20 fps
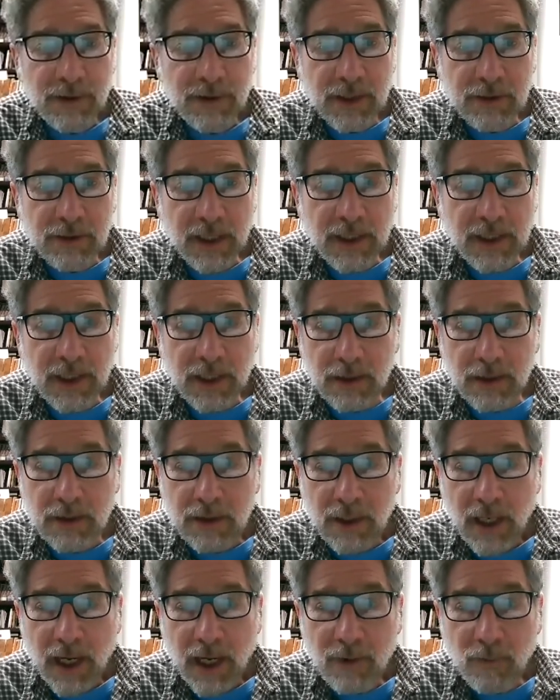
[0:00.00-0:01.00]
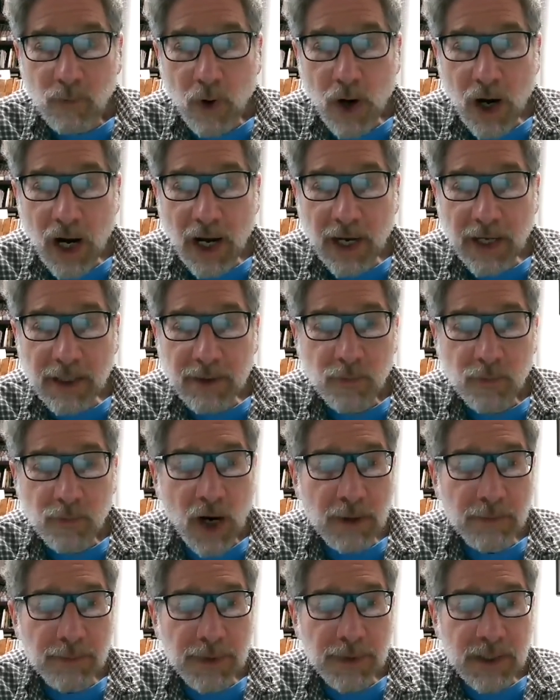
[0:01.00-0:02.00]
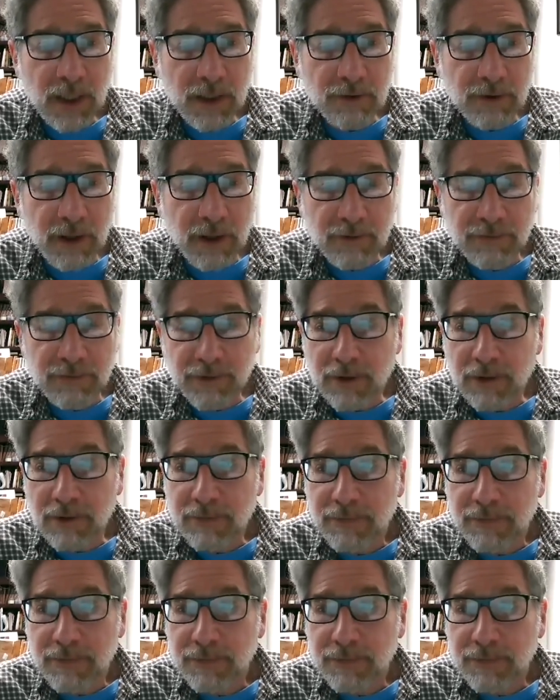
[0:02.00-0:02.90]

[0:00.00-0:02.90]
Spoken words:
it is right here. And why? Why be ungrateful?